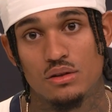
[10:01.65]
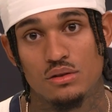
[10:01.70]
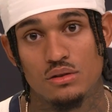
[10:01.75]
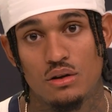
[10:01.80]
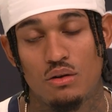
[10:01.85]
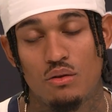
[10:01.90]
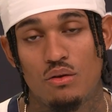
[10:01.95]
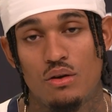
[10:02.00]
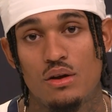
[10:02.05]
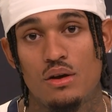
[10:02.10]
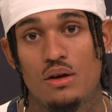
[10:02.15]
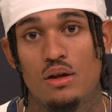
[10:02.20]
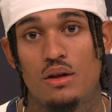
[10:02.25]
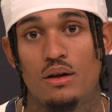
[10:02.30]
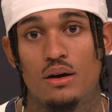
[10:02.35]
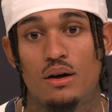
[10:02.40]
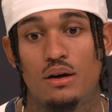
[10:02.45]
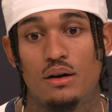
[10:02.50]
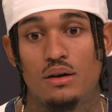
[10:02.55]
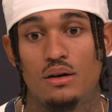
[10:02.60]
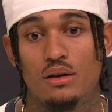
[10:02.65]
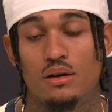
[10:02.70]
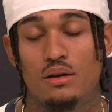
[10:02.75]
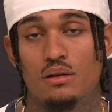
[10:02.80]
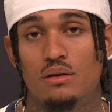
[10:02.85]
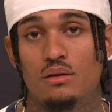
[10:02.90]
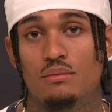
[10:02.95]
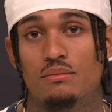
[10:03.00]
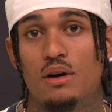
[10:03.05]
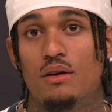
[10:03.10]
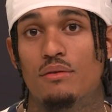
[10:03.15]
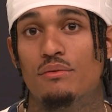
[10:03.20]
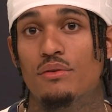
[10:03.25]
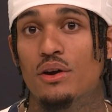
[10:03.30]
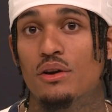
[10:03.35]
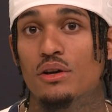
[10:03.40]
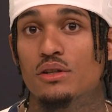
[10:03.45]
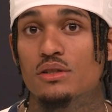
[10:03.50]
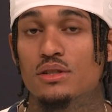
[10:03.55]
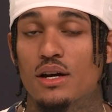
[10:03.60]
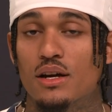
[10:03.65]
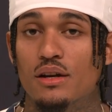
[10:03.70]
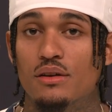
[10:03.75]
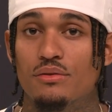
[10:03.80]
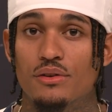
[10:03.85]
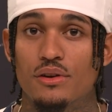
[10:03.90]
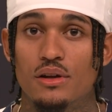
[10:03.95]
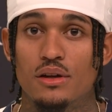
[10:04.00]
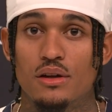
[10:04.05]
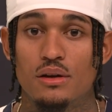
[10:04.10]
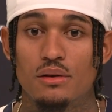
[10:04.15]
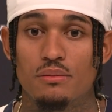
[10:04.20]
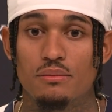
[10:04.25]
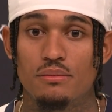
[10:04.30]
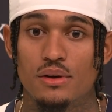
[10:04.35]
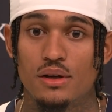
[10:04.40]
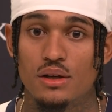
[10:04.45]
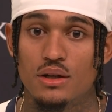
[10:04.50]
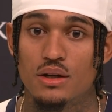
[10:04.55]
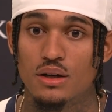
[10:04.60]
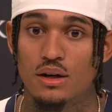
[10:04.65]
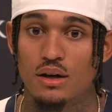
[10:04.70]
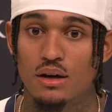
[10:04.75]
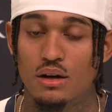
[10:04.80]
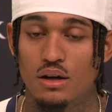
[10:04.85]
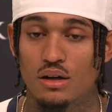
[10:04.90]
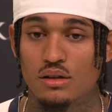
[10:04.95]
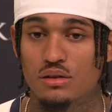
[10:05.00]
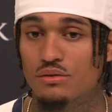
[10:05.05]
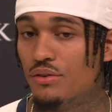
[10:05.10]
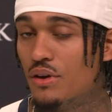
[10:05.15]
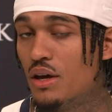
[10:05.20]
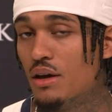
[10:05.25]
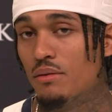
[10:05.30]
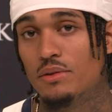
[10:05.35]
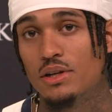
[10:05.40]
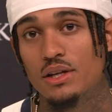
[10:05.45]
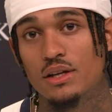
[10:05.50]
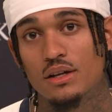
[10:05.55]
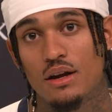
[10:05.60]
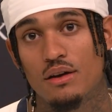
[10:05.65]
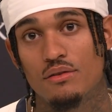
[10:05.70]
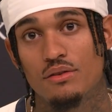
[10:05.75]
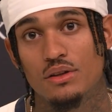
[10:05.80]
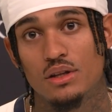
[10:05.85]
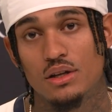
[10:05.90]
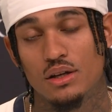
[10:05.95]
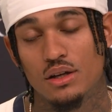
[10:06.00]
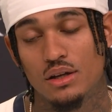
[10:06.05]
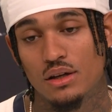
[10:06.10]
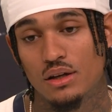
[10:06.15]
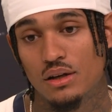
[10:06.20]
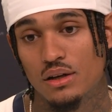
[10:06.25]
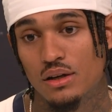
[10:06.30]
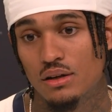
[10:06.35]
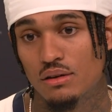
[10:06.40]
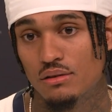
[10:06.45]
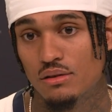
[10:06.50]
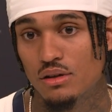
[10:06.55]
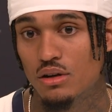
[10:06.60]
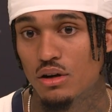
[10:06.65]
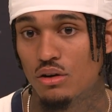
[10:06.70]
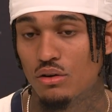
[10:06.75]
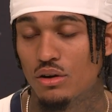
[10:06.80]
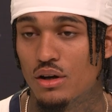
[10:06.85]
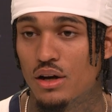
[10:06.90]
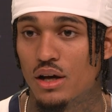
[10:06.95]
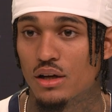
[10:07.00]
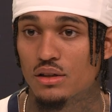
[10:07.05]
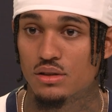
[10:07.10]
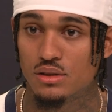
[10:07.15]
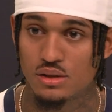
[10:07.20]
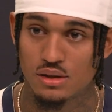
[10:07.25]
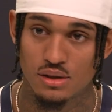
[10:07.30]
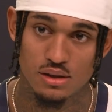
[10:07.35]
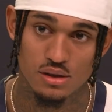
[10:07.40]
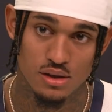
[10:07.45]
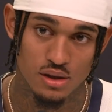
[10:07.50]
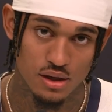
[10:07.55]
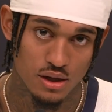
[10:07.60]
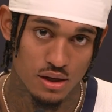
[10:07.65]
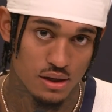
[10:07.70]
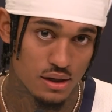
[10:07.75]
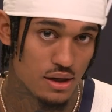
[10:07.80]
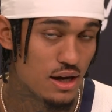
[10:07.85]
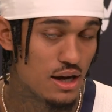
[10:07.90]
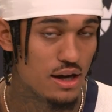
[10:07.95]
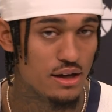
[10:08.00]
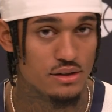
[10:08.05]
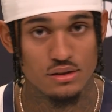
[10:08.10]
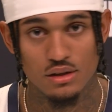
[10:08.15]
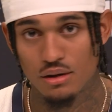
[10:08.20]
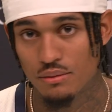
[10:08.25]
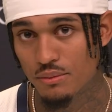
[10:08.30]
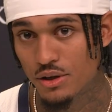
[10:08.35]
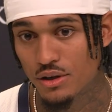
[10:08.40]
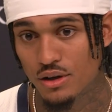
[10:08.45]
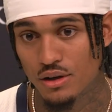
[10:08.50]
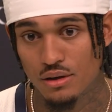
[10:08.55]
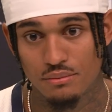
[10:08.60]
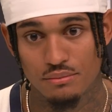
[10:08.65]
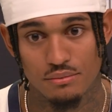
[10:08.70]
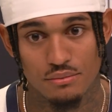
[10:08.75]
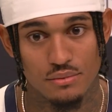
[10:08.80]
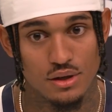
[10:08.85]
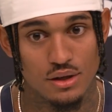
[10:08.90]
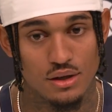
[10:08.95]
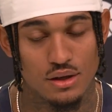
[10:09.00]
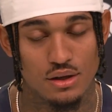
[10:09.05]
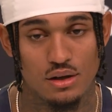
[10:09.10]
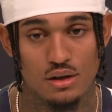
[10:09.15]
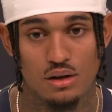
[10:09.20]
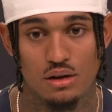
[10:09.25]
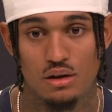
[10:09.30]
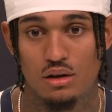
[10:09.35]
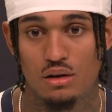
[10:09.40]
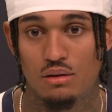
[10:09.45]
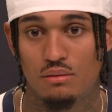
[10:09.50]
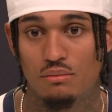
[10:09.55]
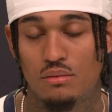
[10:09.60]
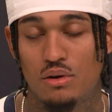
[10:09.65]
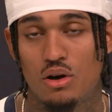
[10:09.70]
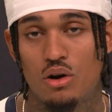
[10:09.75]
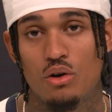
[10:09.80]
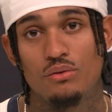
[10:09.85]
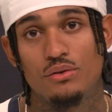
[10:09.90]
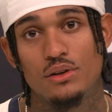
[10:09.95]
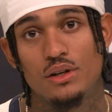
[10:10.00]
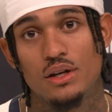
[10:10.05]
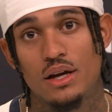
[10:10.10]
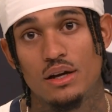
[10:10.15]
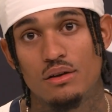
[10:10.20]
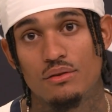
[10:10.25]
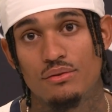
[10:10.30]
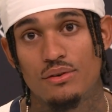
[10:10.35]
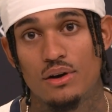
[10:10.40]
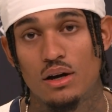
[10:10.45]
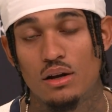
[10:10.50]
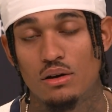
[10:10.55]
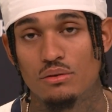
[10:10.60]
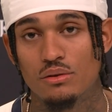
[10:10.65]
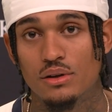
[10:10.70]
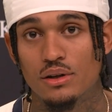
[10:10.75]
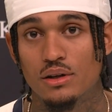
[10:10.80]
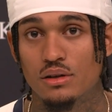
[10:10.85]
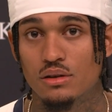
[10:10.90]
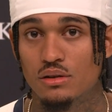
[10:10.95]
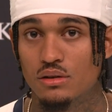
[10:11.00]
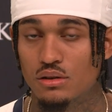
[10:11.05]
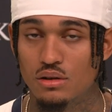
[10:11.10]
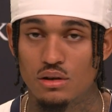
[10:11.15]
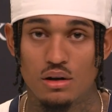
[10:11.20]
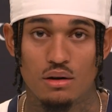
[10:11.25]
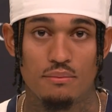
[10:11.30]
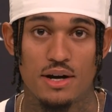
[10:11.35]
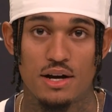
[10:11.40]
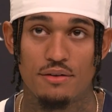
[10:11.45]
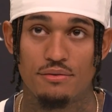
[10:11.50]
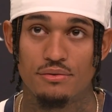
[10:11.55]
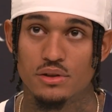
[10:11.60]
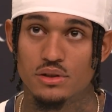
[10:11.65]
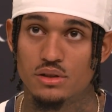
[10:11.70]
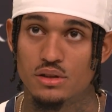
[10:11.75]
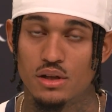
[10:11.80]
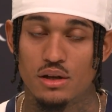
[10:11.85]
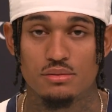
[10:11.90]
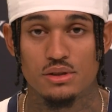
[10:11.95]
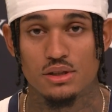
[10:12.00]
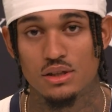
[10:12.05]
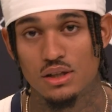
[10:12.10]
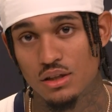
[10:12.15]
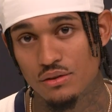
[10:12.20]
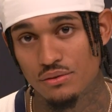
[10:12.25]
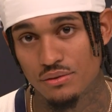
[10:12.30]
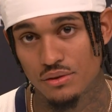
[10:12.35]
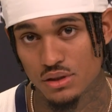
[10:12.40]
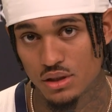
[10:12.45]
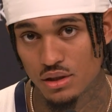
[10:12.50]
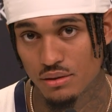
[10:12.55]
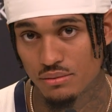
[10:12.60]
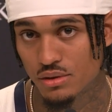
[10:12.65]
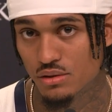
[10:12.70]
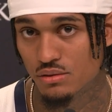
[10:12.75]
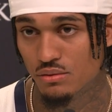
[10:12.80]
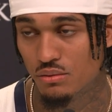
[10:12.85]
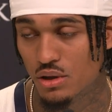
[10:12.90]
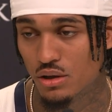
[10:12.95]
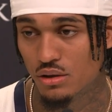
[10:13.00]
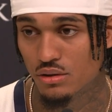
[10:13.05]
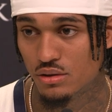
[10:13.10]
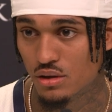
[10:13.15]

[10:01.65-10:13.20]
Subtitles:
So I'm very excited for him, his family and everything. And, you know, the next guys coming up, Hopefully they can follow in, you know, my footsteps and his footsteps as well.